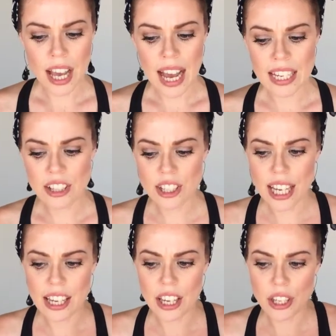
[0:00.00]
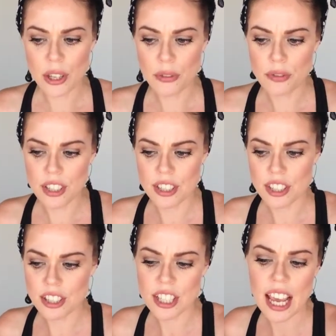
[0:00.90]
And it's like you've
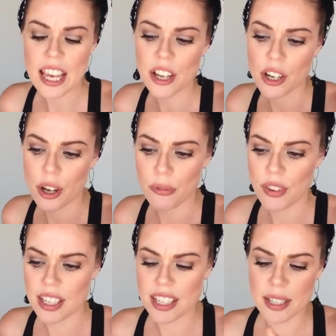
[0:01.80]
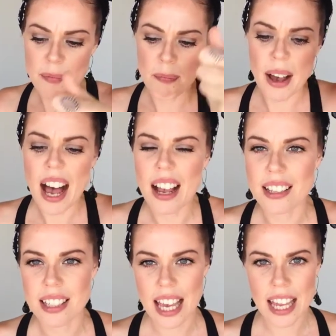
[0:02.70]
just taken off this
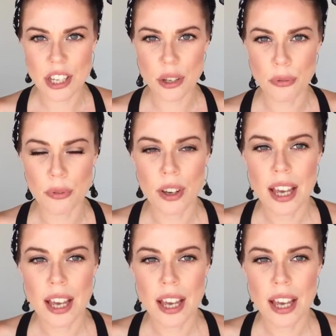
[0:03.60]
mask and you've